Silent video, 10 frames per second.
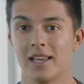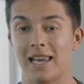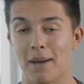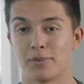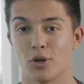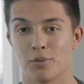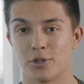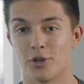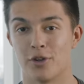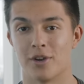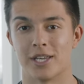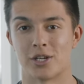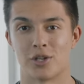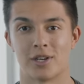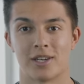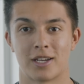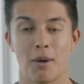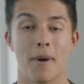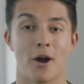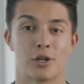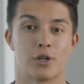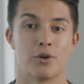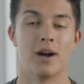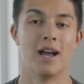Laptop Studio Edition commercial.